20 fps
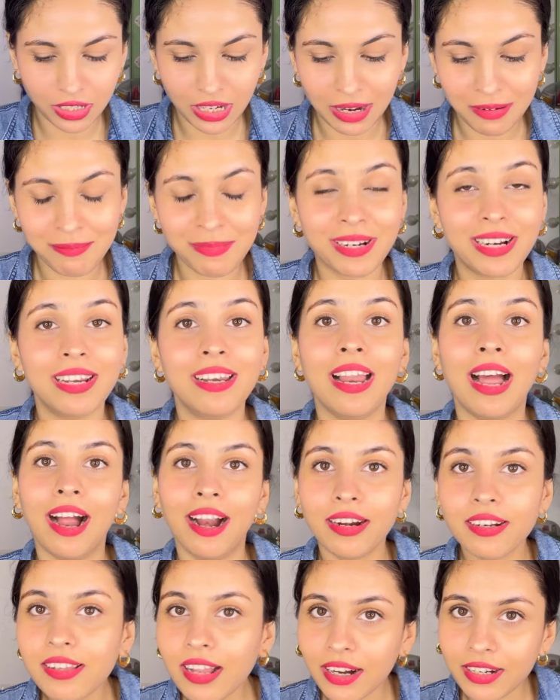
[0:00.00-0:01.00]
I'm
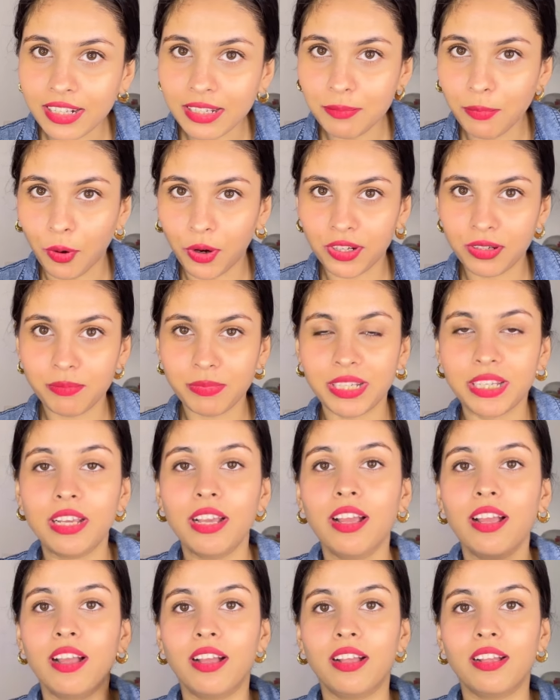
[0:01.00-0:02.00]
glad that he bought me
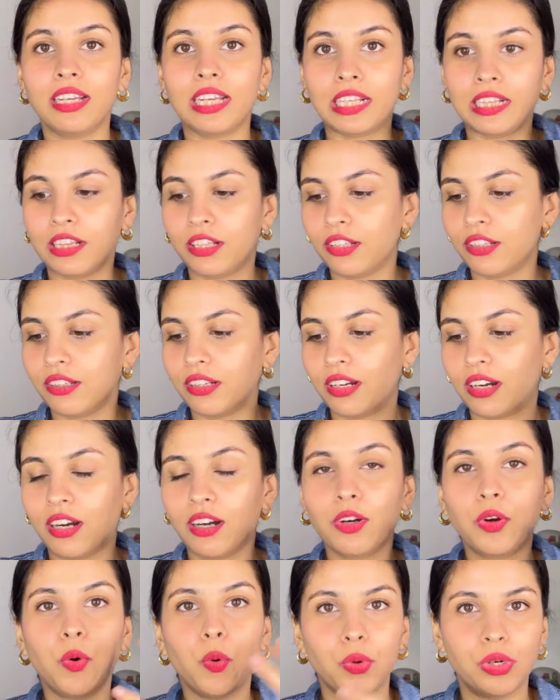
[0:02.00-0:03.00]
in a
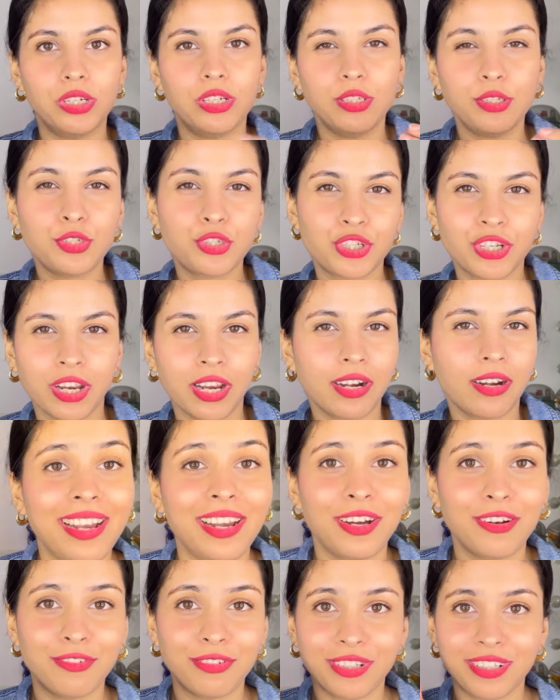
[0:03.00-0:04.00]
golden shade.
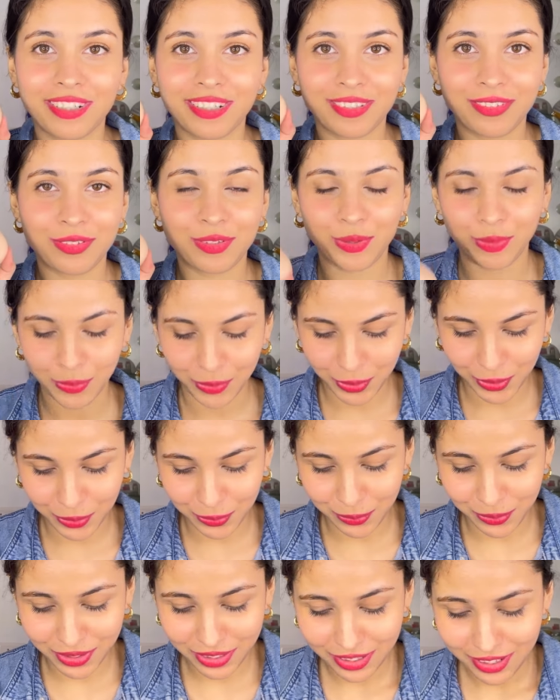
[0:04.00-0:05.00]
Love it. It's so
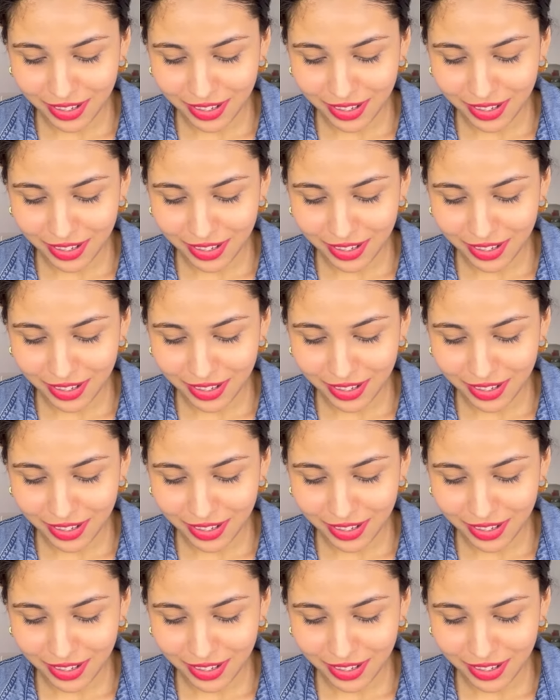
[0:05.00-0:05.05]
cute.